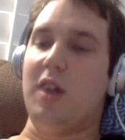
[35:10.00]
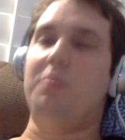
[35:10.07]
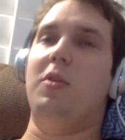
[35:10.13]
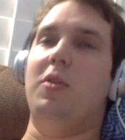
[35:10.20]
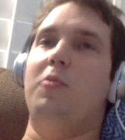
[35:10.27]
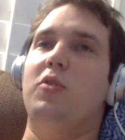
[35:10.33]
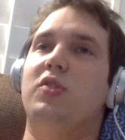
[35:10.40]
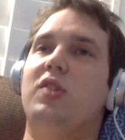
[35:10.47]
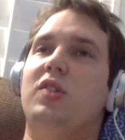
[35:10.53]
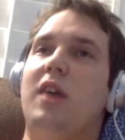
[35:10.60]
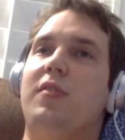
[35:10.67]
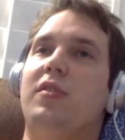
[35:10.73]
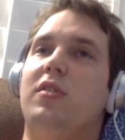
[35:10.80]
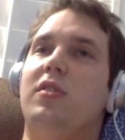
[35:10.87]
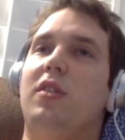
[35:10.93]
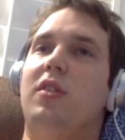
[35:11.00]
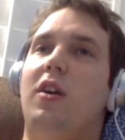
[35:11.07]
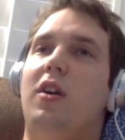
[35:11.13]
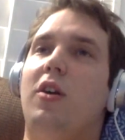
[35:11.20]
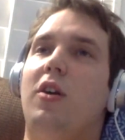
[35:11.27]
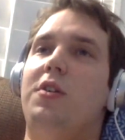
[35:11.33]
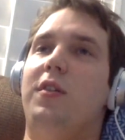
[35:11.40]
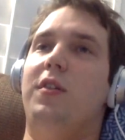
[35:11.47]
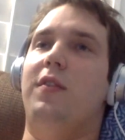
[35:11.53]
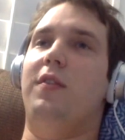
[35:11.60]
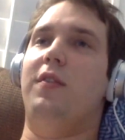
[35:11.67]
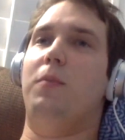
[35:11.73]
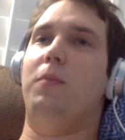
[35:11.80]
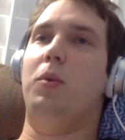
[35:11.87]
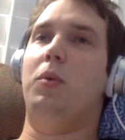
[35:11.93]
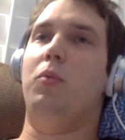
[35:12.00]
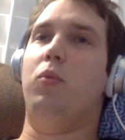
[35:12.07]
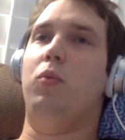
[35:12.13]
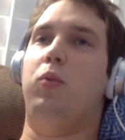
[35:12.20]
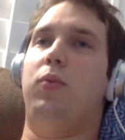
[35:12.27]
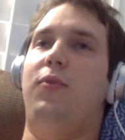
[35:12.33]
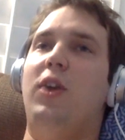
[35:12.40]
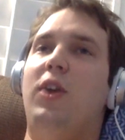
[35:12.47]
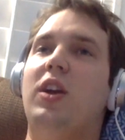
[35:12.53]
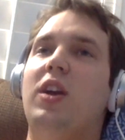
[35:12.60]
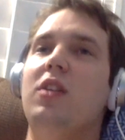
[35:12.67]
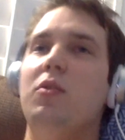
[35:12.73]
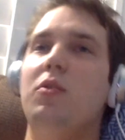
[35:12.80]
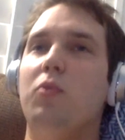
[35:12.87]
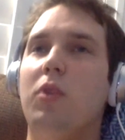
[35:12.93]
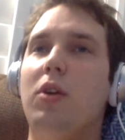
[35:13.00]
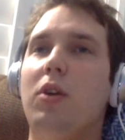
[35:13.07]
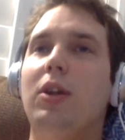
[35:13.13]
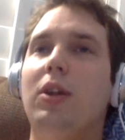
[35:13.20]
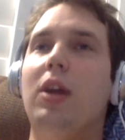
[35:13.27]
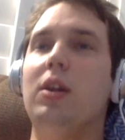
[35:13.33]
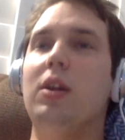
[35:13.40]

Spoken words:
number 7. Are you fucking really?